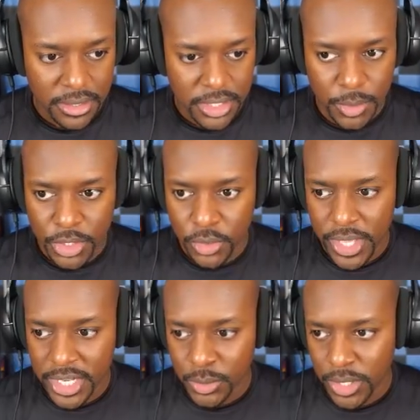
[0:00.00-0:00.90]
So we'll do
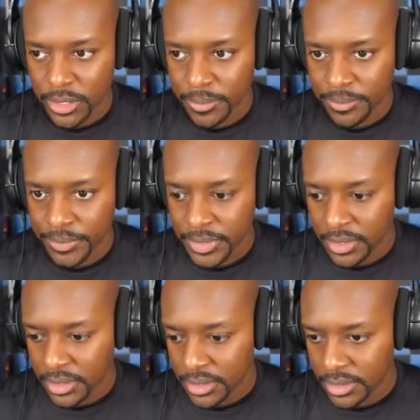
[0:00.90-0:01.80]
that as well.
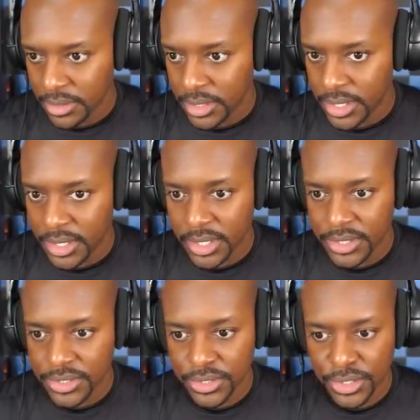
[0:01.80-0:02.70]

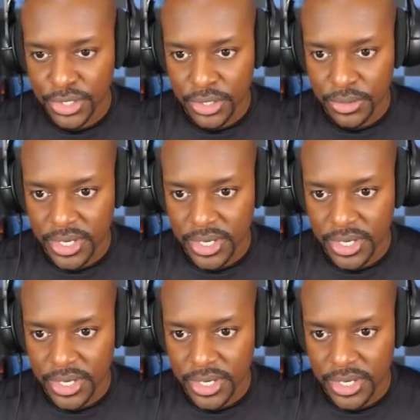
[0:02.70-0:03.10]
Let's go.